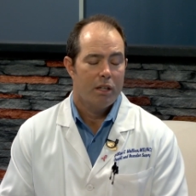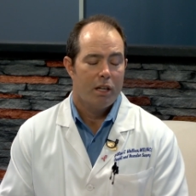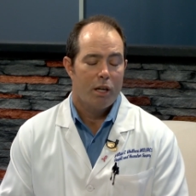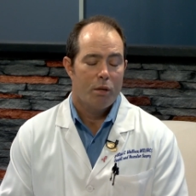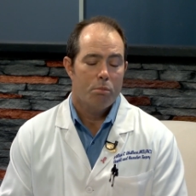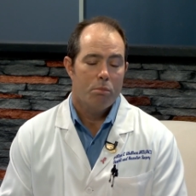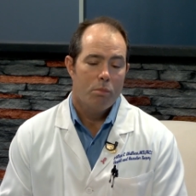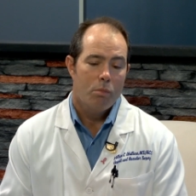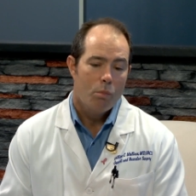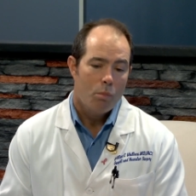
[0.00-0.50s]

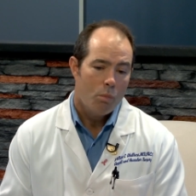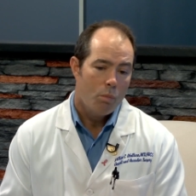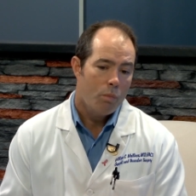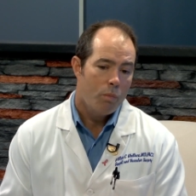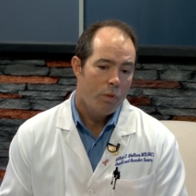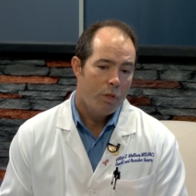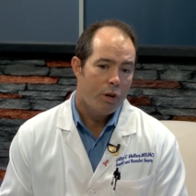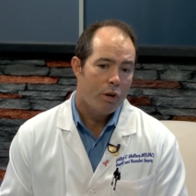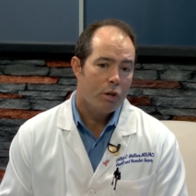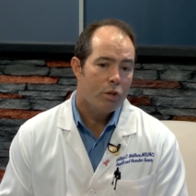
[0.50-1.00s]
Um,
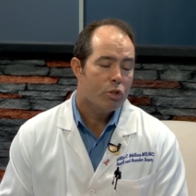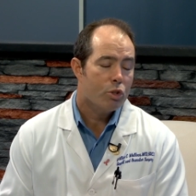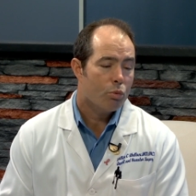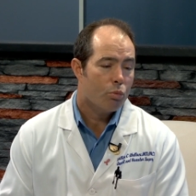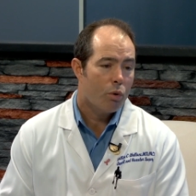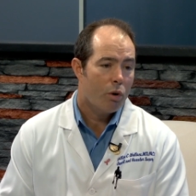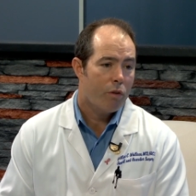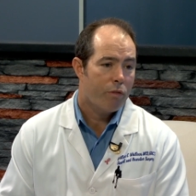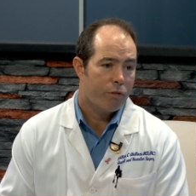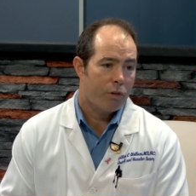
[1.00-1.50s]
there is a
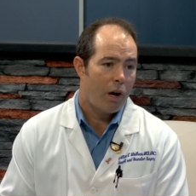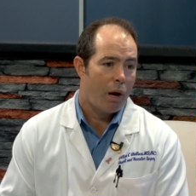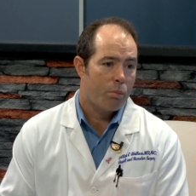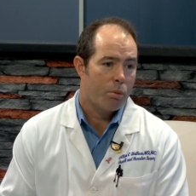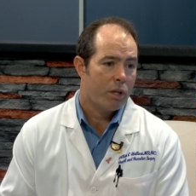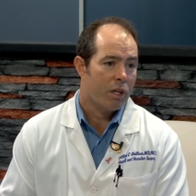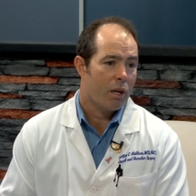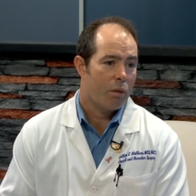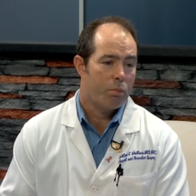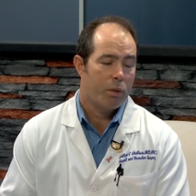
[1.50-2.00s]
role for
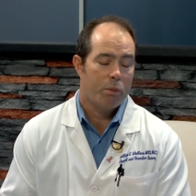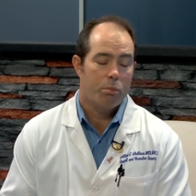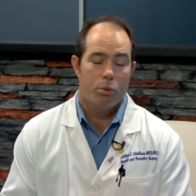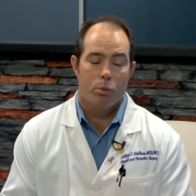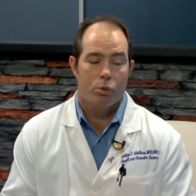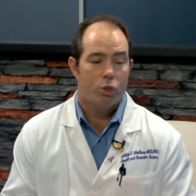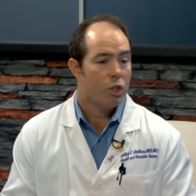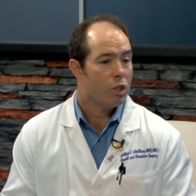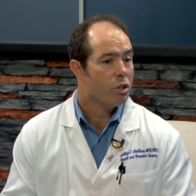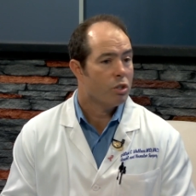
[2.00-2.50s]
operating on people
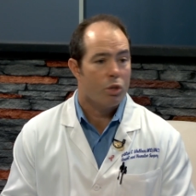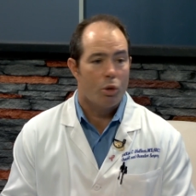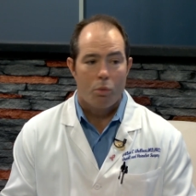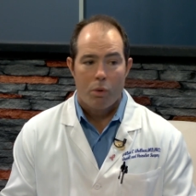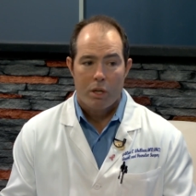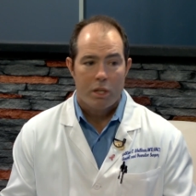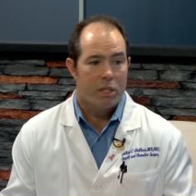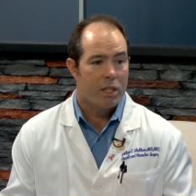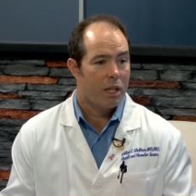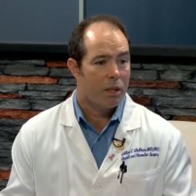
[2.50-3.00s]
who just don't
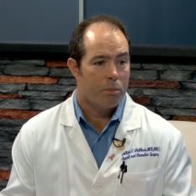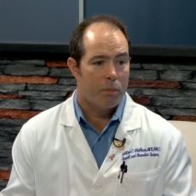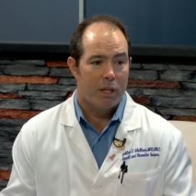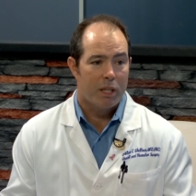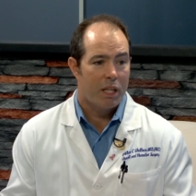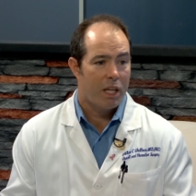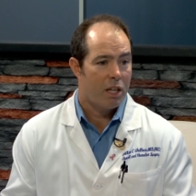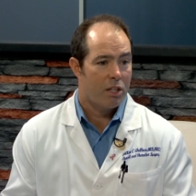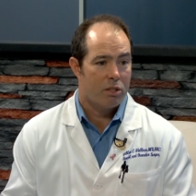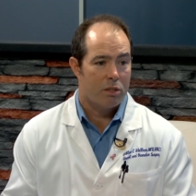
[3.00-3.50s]
want to take
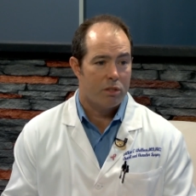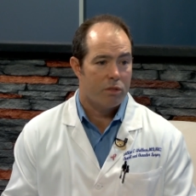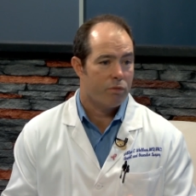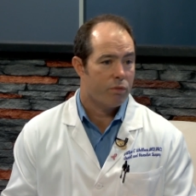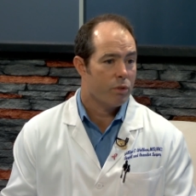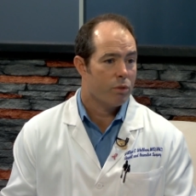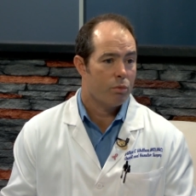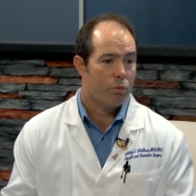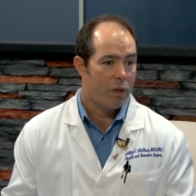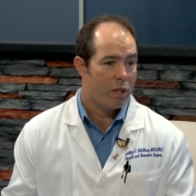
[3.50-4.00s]
medications
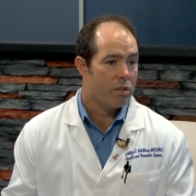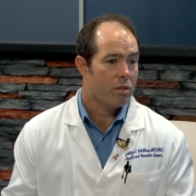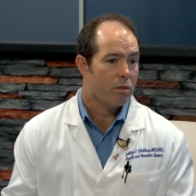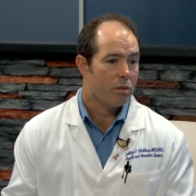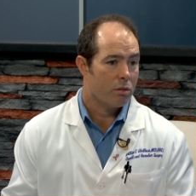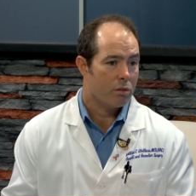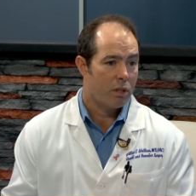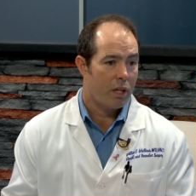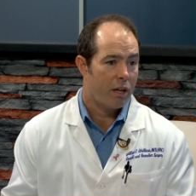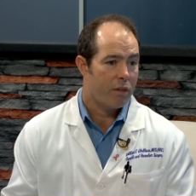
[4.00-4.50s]
for the rest of
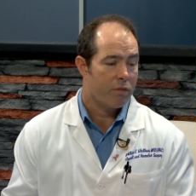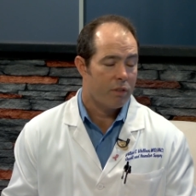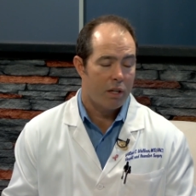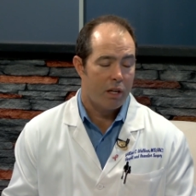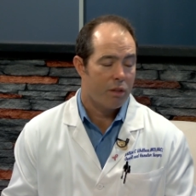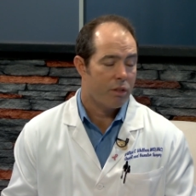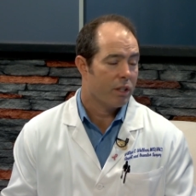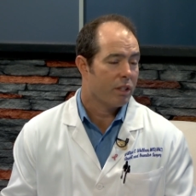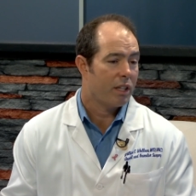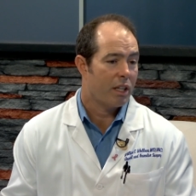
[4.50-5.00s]
their life, and I
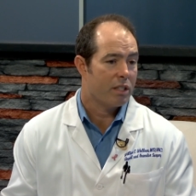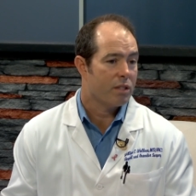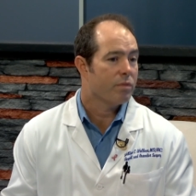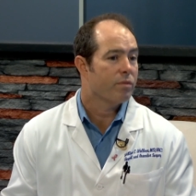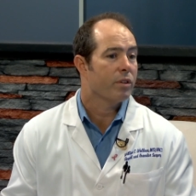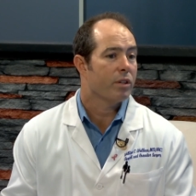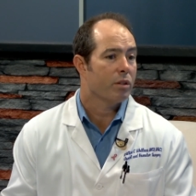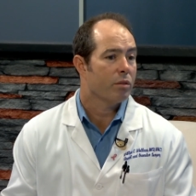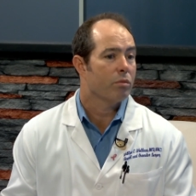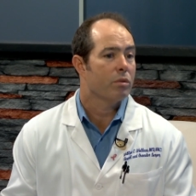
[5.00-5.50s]
think that's right.
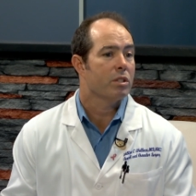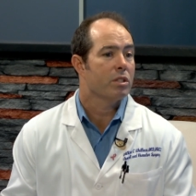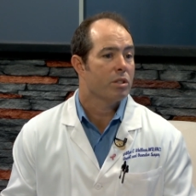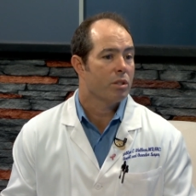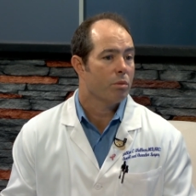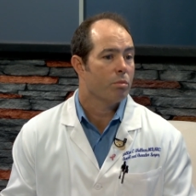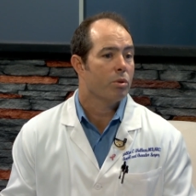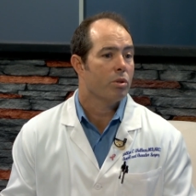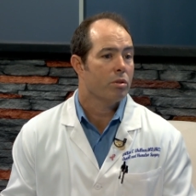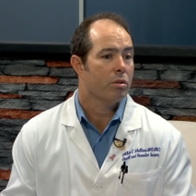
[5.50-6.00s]
very
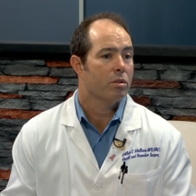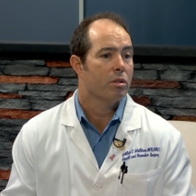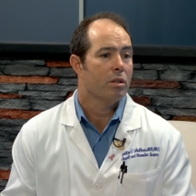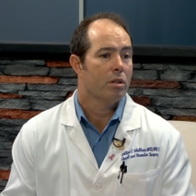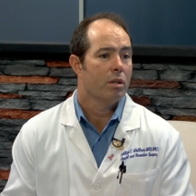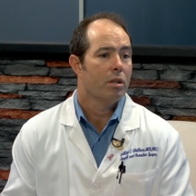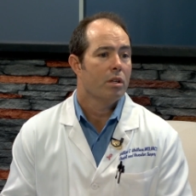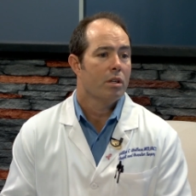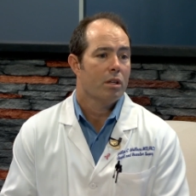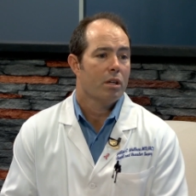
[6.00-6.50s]
reasonable
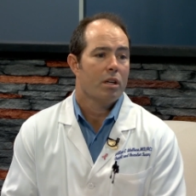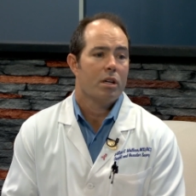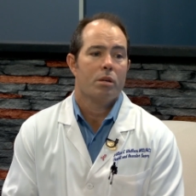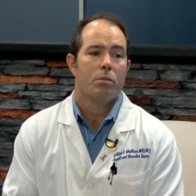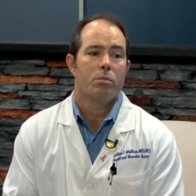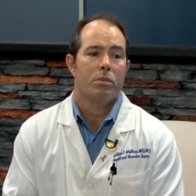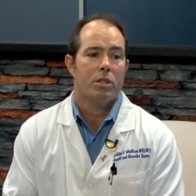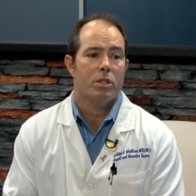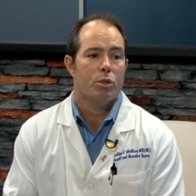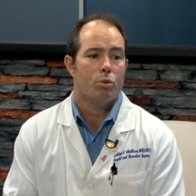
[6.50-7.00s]
right.
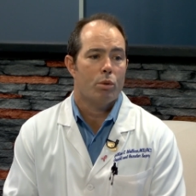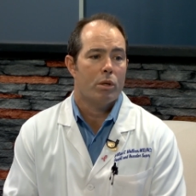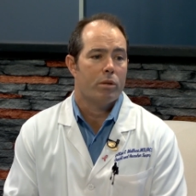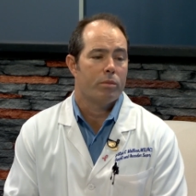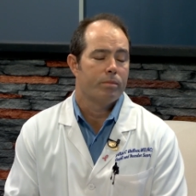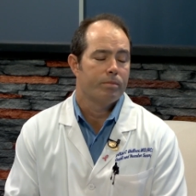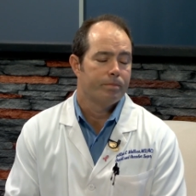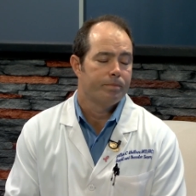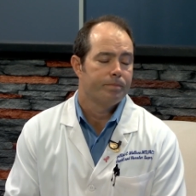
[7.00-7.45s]
um, as well.